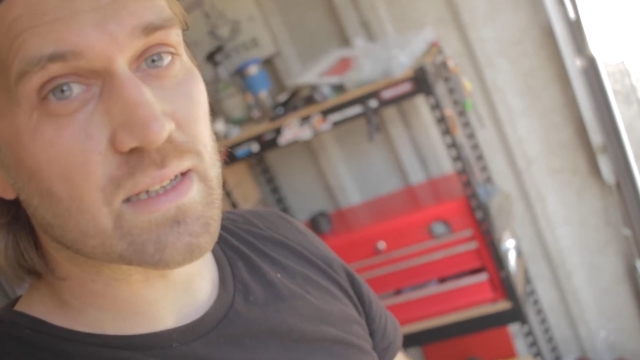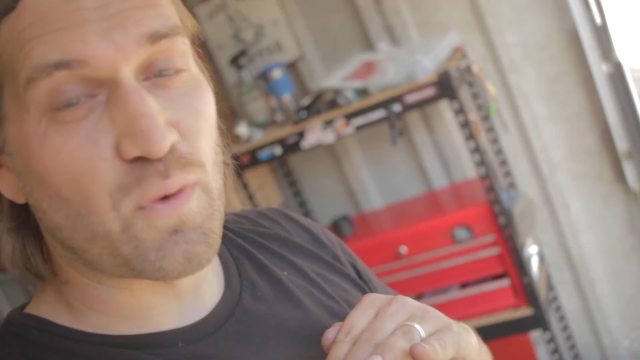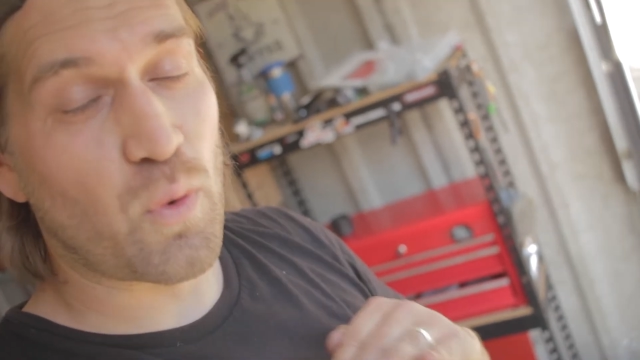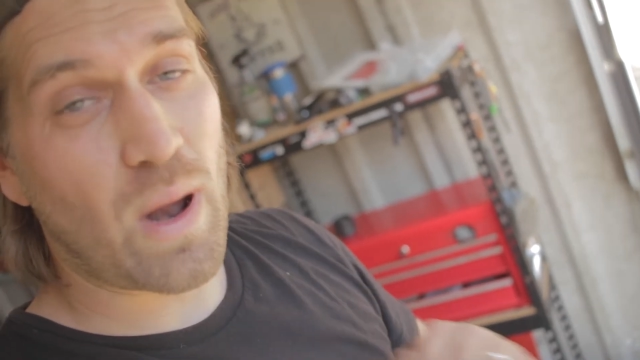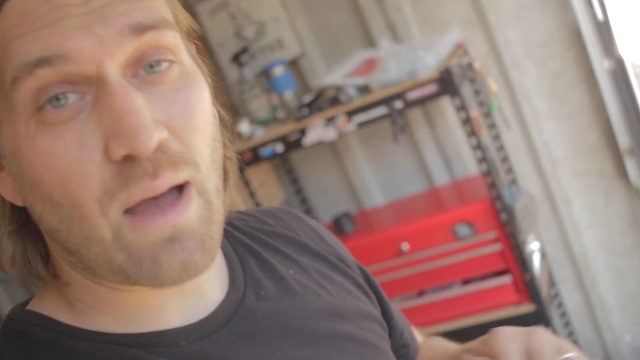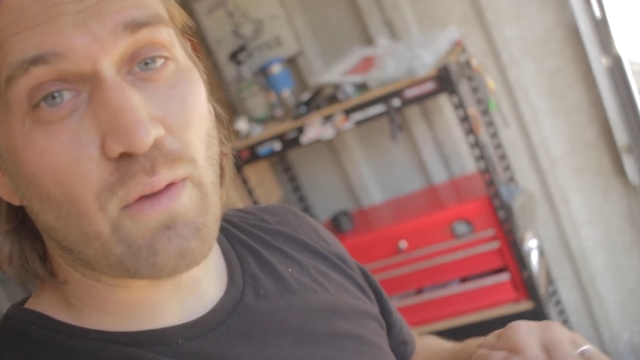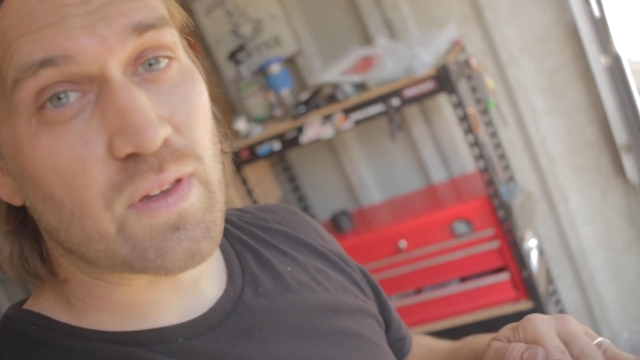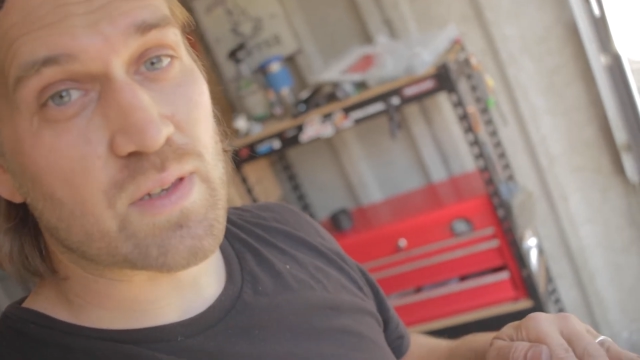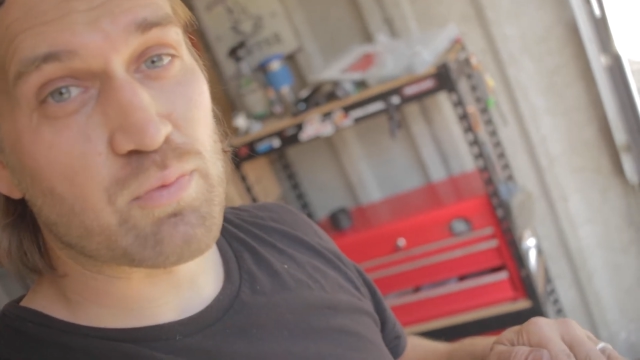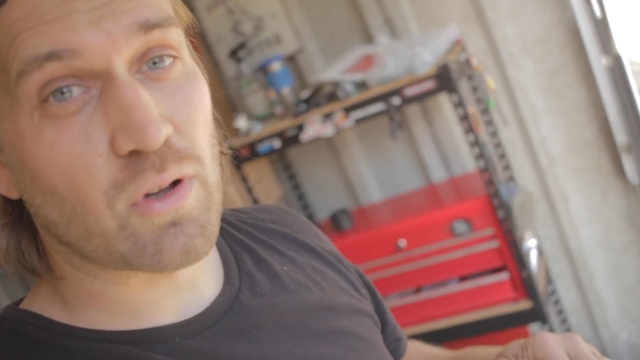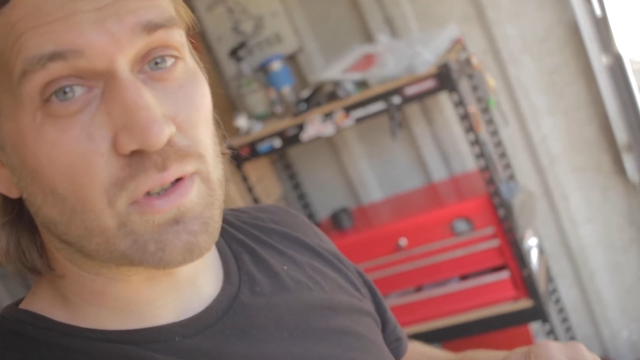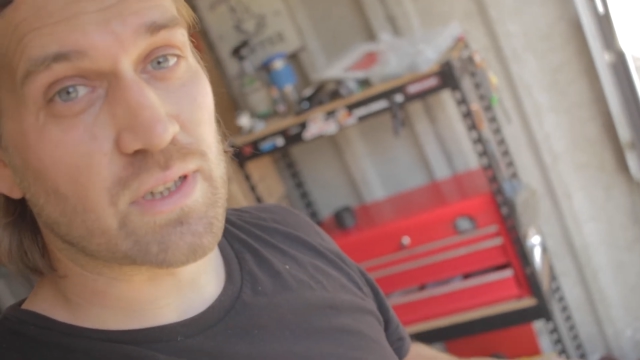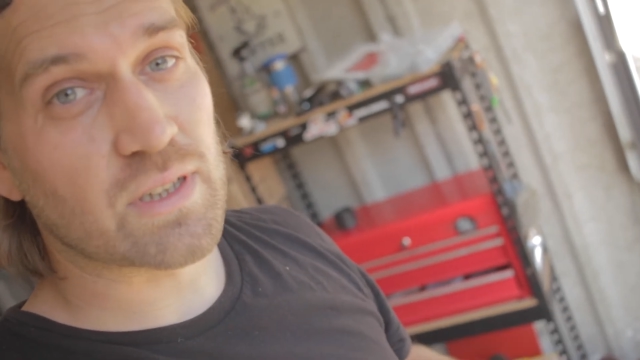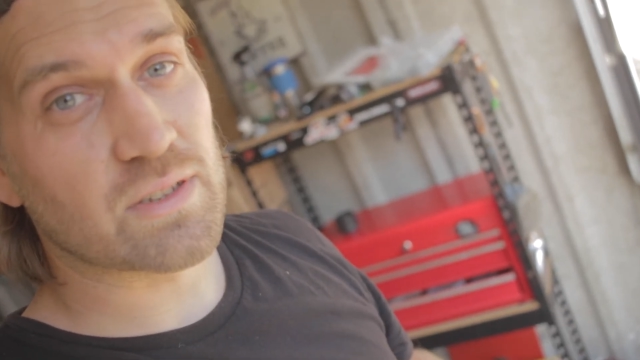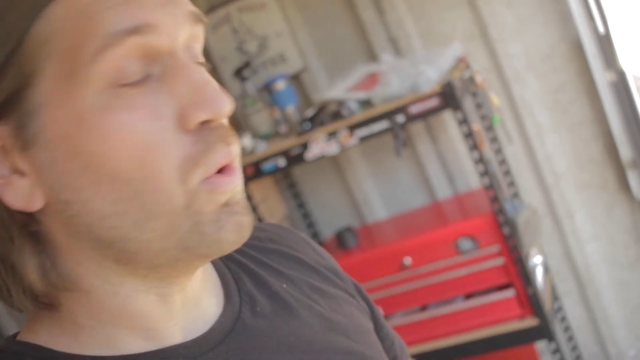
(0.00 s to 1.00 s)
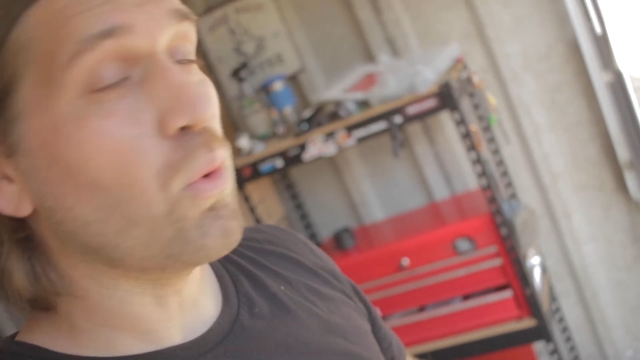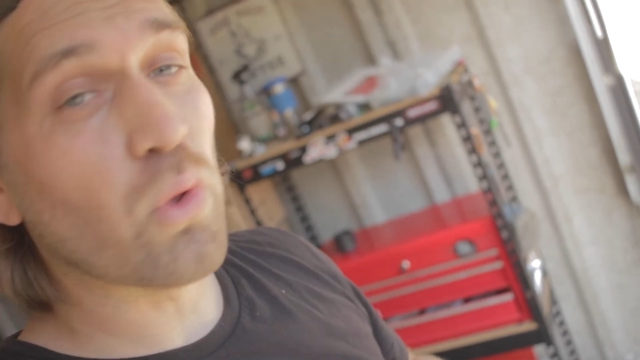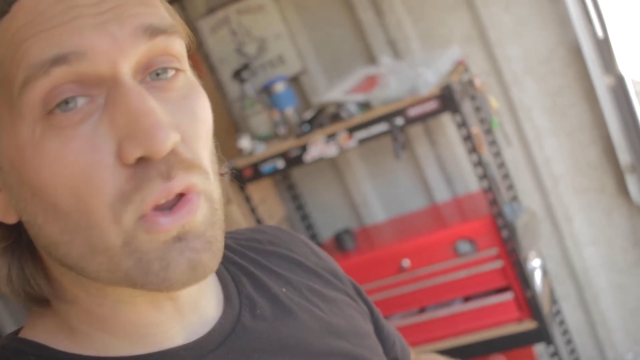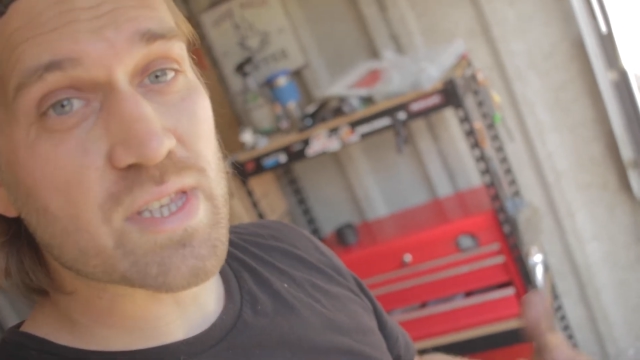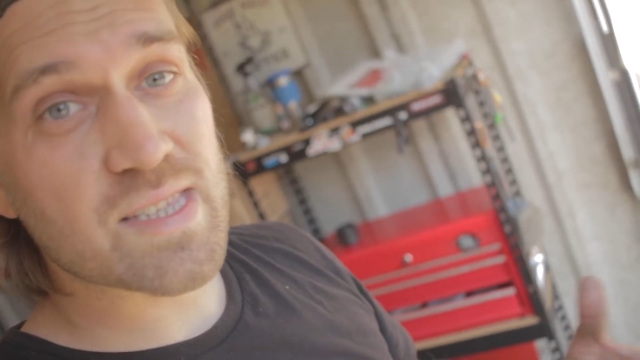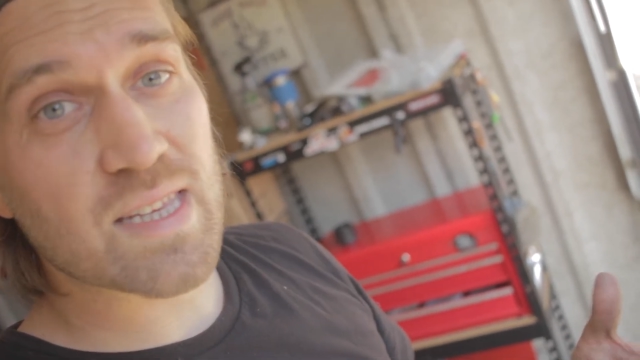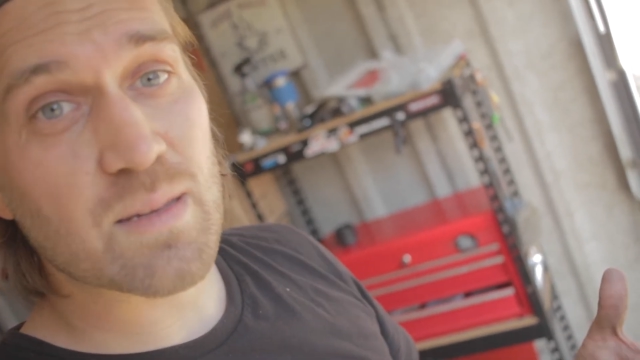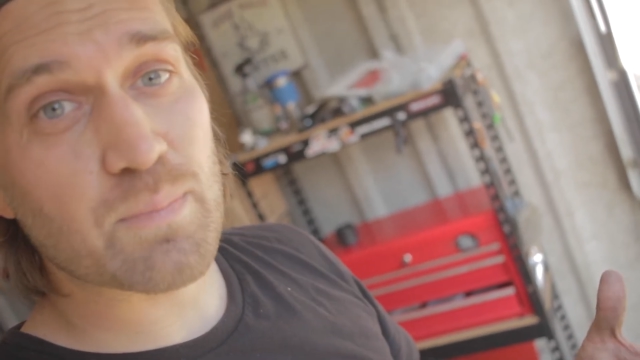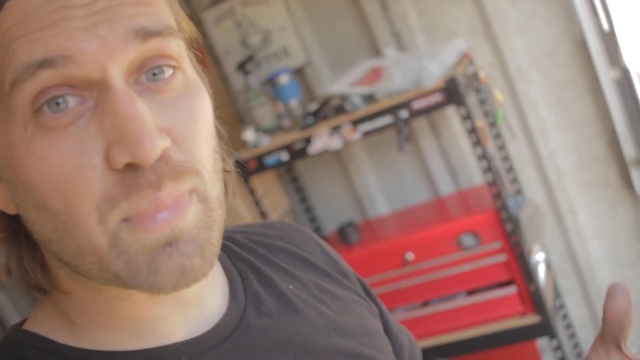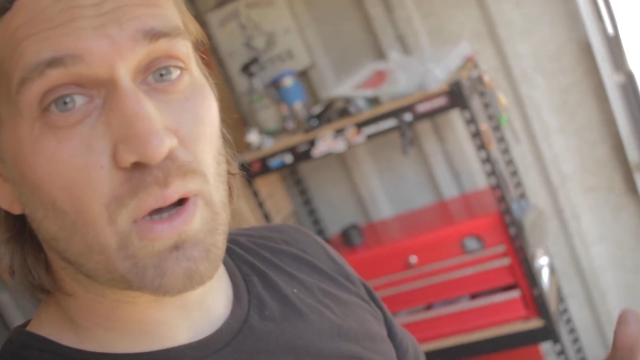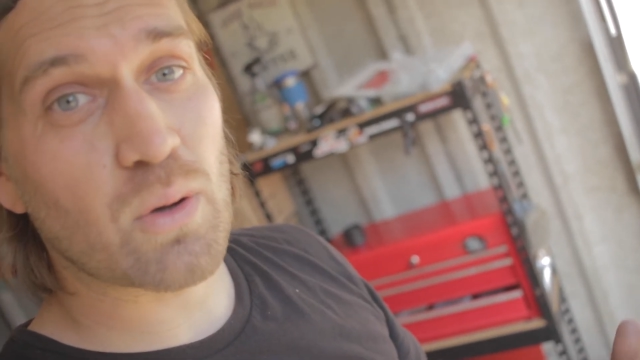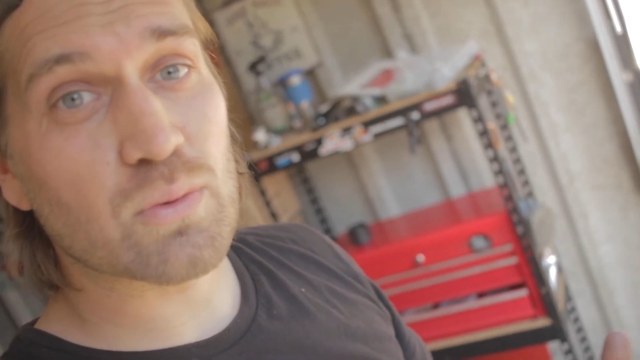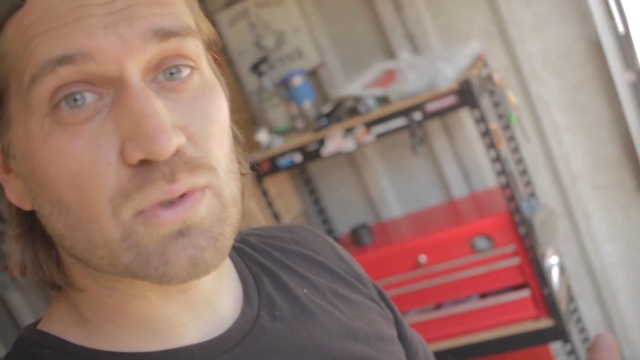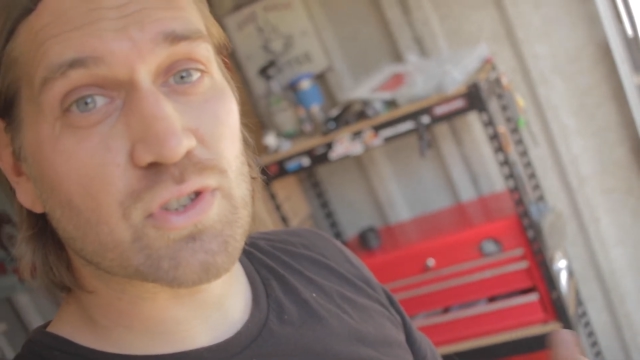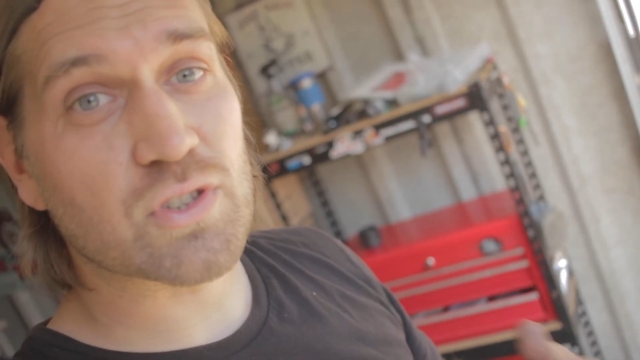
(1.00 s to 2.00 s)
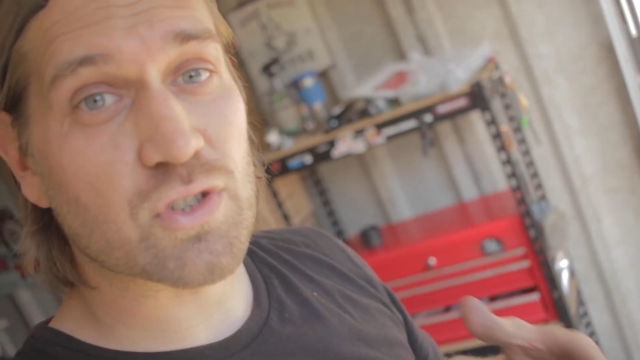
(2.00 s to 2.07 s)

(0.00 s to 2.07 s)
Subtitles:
throughout this project. All the seat bolts,